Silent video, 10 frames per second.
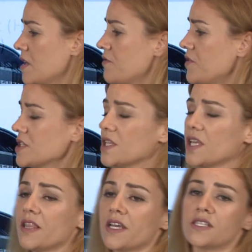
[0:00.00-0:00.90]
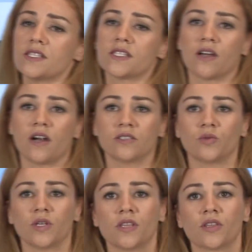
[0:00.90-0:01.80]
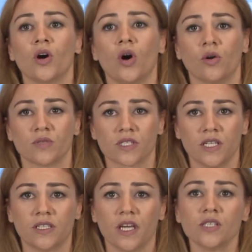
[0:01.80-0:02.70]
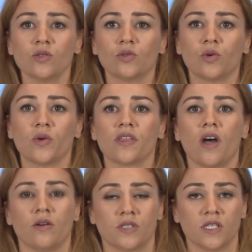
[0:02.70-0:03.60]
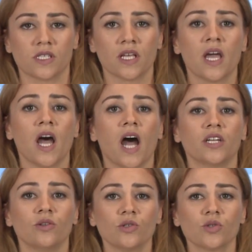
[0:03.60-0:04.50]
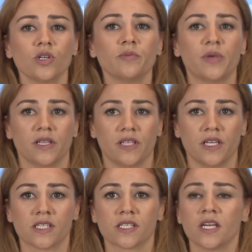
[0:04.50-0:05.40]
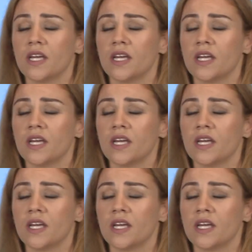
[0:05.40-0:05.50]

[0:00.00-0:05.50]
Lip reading: Firstly, let's start with homes. It has to do with houses, unusual buildings.